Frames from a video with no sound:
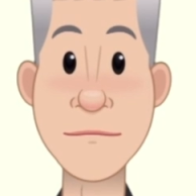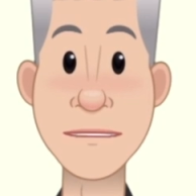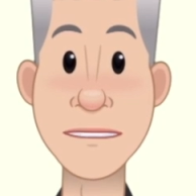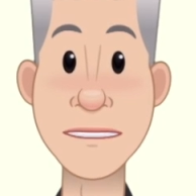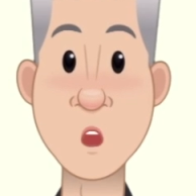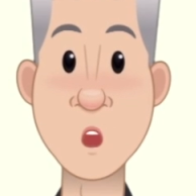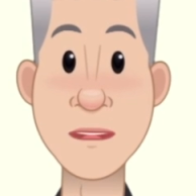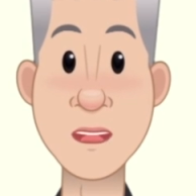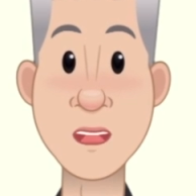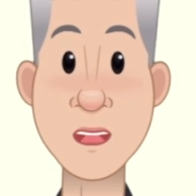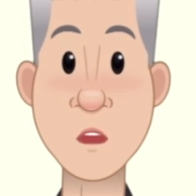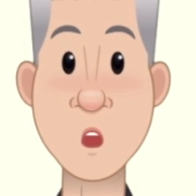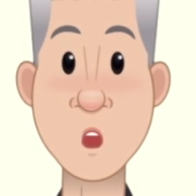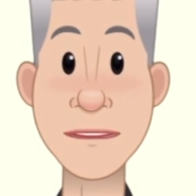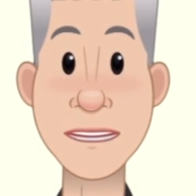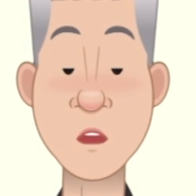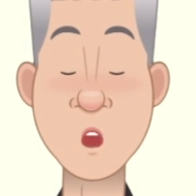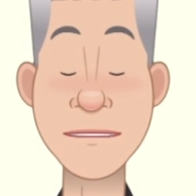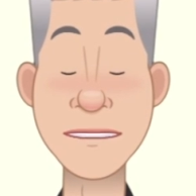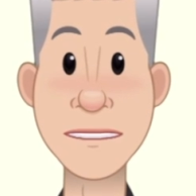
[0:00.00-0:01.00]
Now, we've already
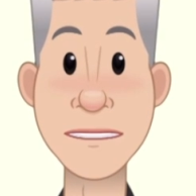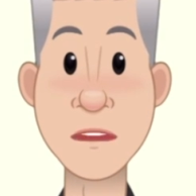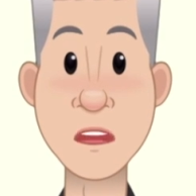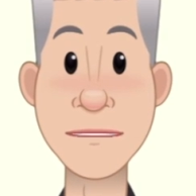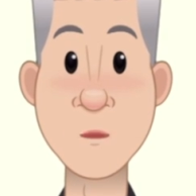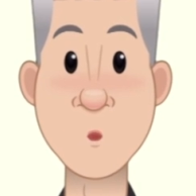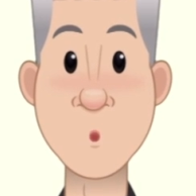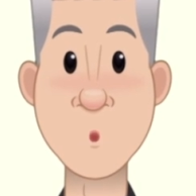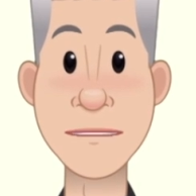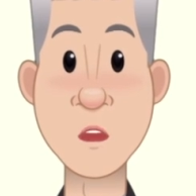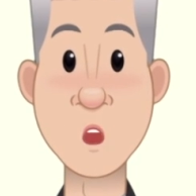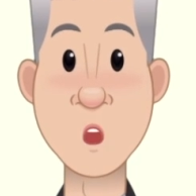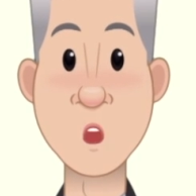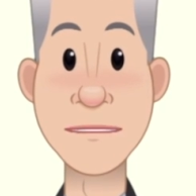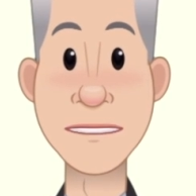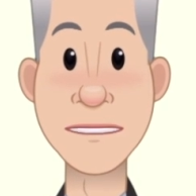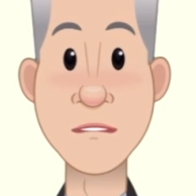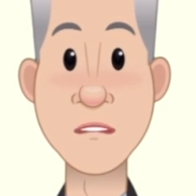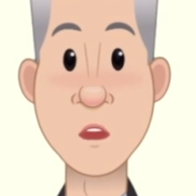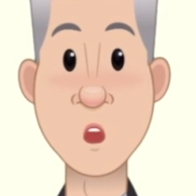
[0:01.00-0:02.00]
looked at how
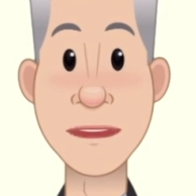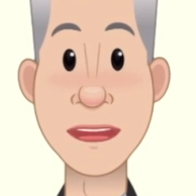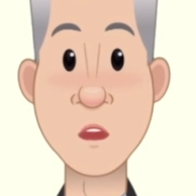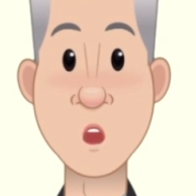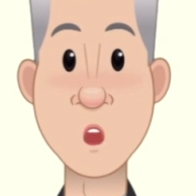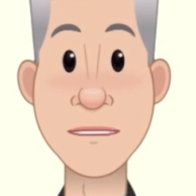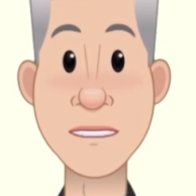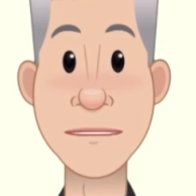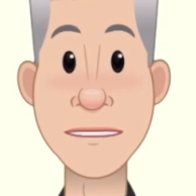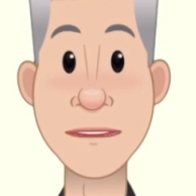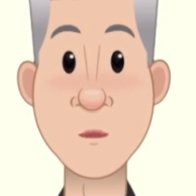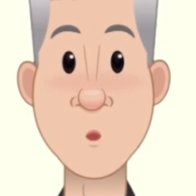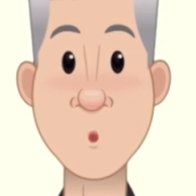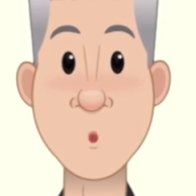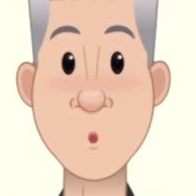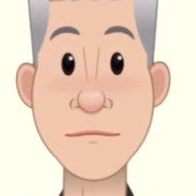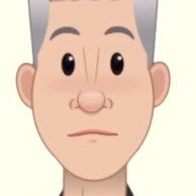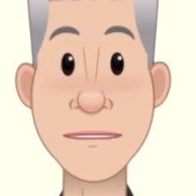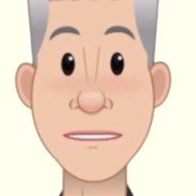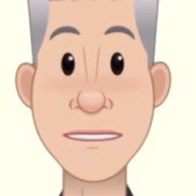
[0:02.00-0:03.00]
insects, fish, and
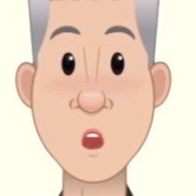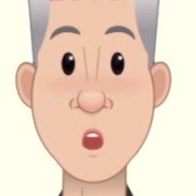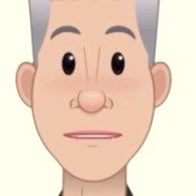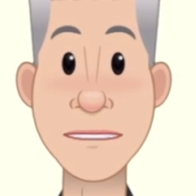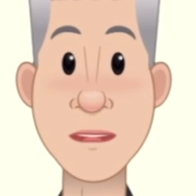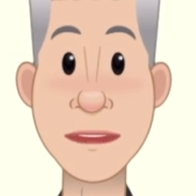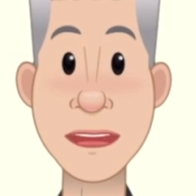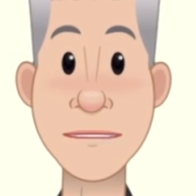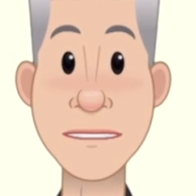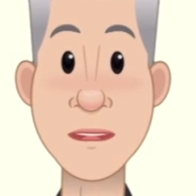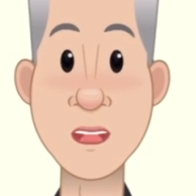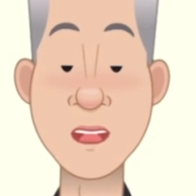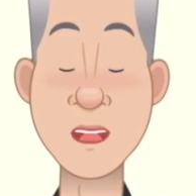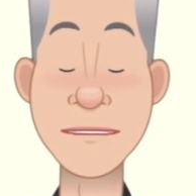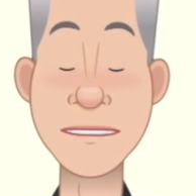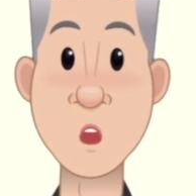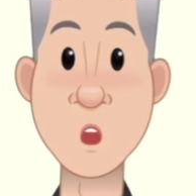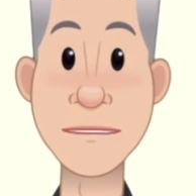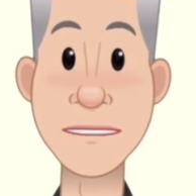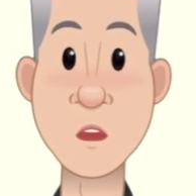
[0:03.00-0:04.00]
humans have
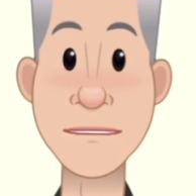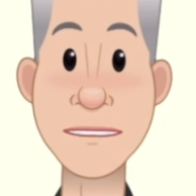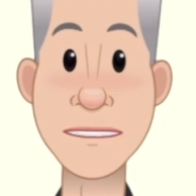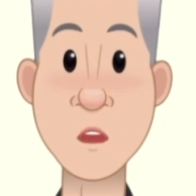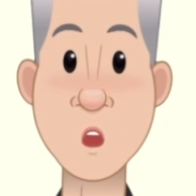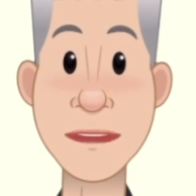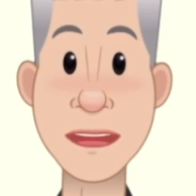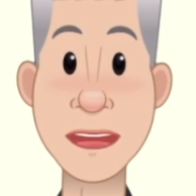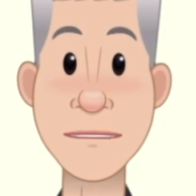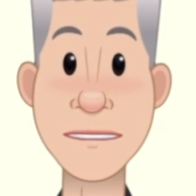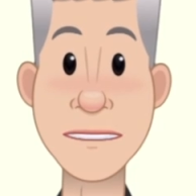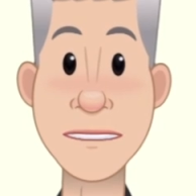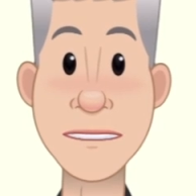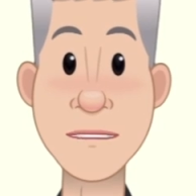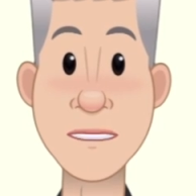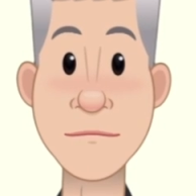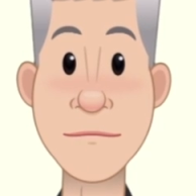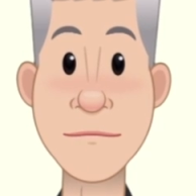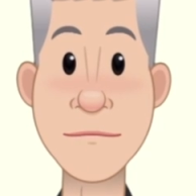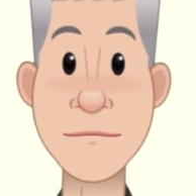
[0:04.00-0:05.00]
specialized gas exchange
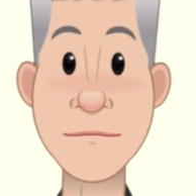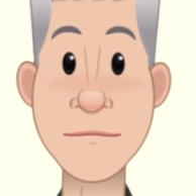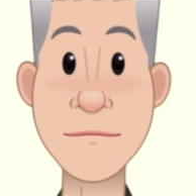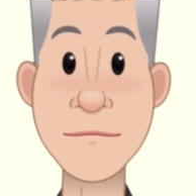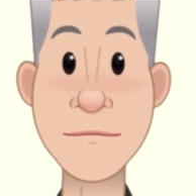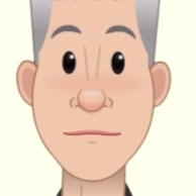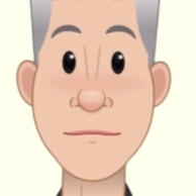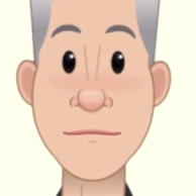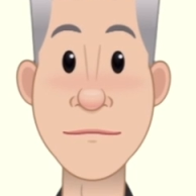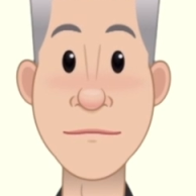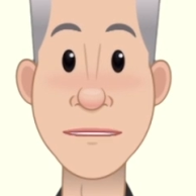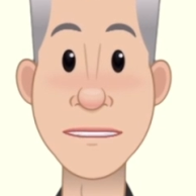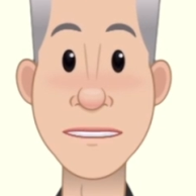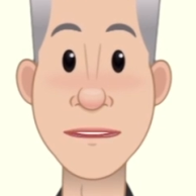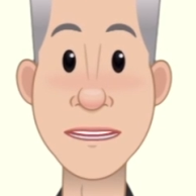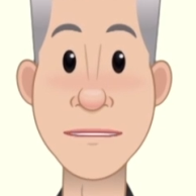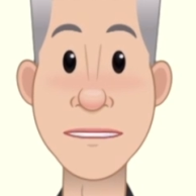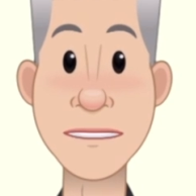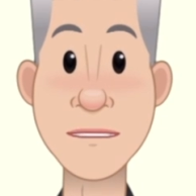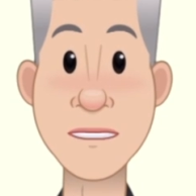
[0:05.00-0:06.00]
systems.
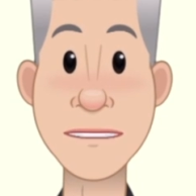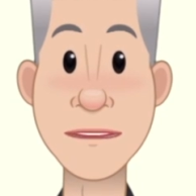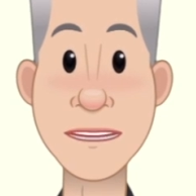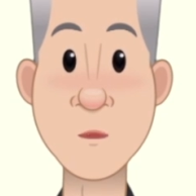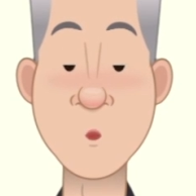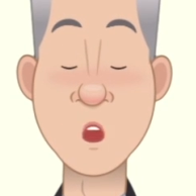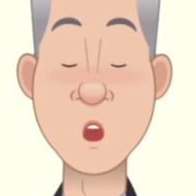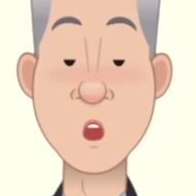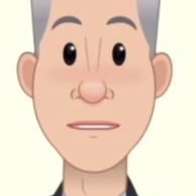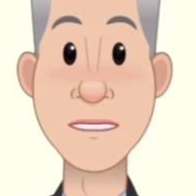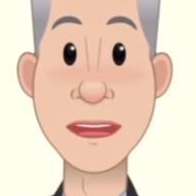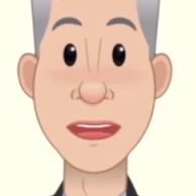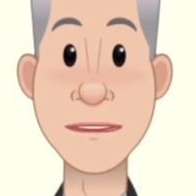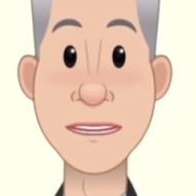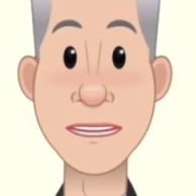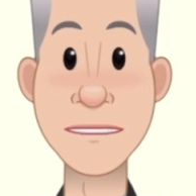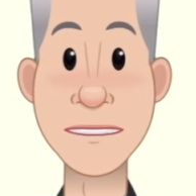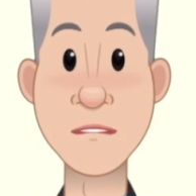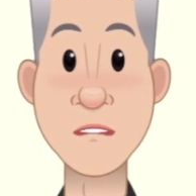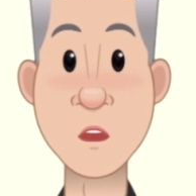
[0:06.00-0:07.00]
These ensure a very
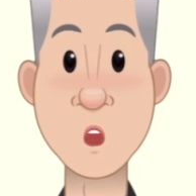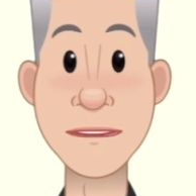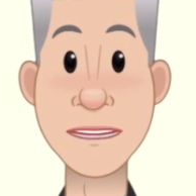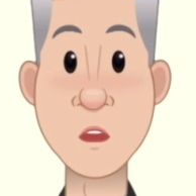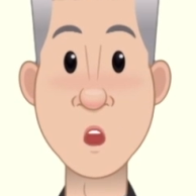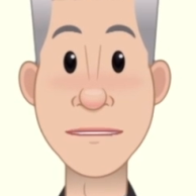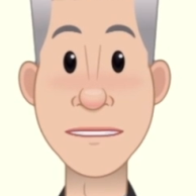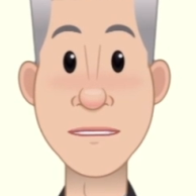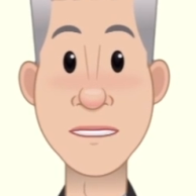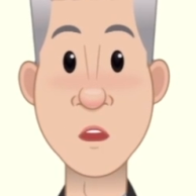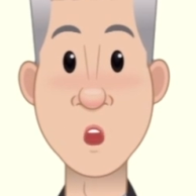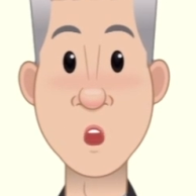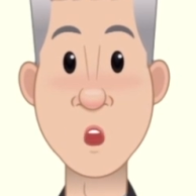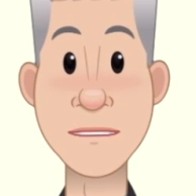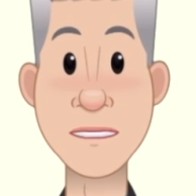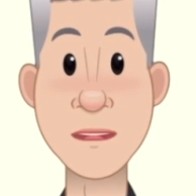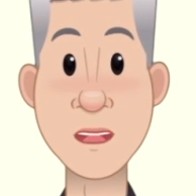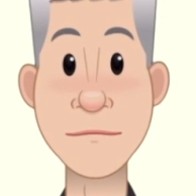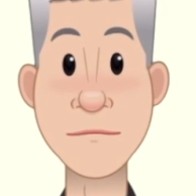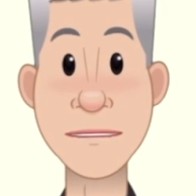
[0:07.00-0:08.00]
efficient exchange
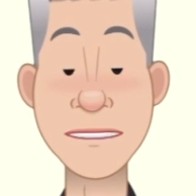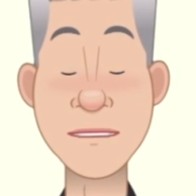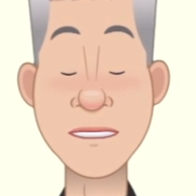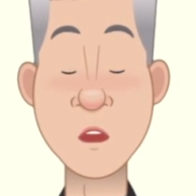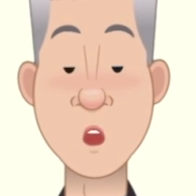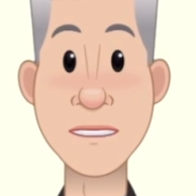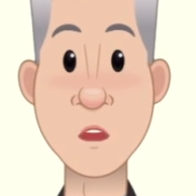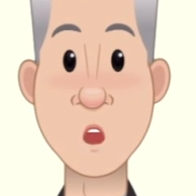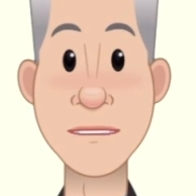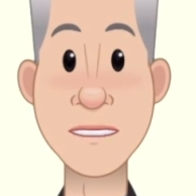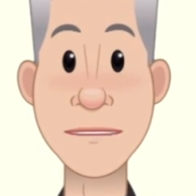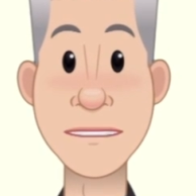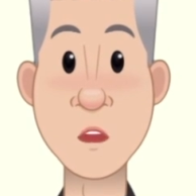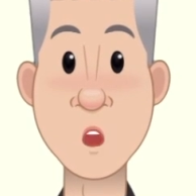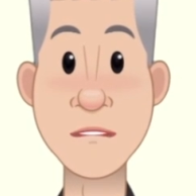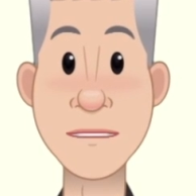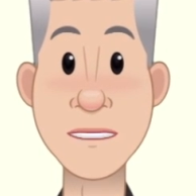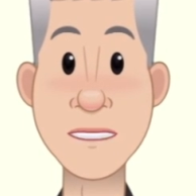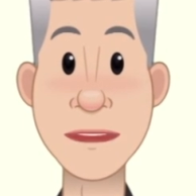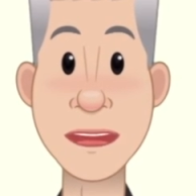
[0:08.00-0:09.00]
of oxygen and
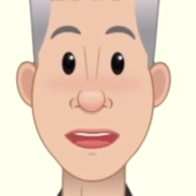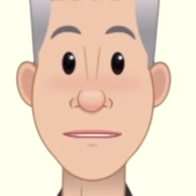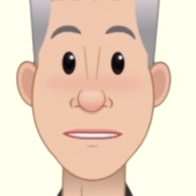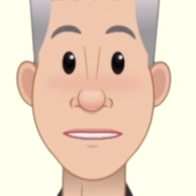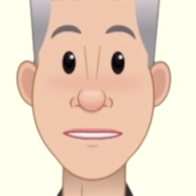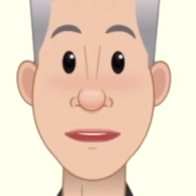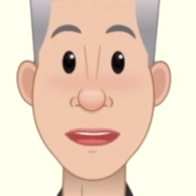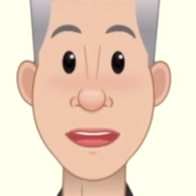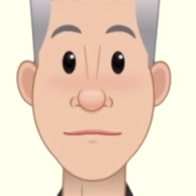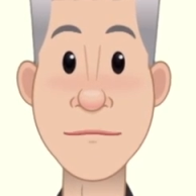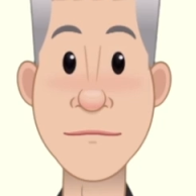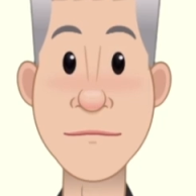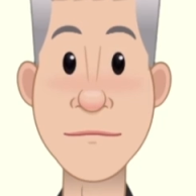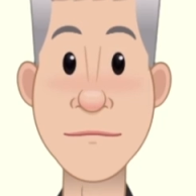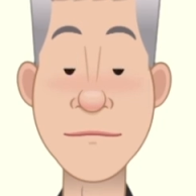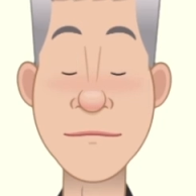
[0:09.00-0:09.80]
carbon dioxide.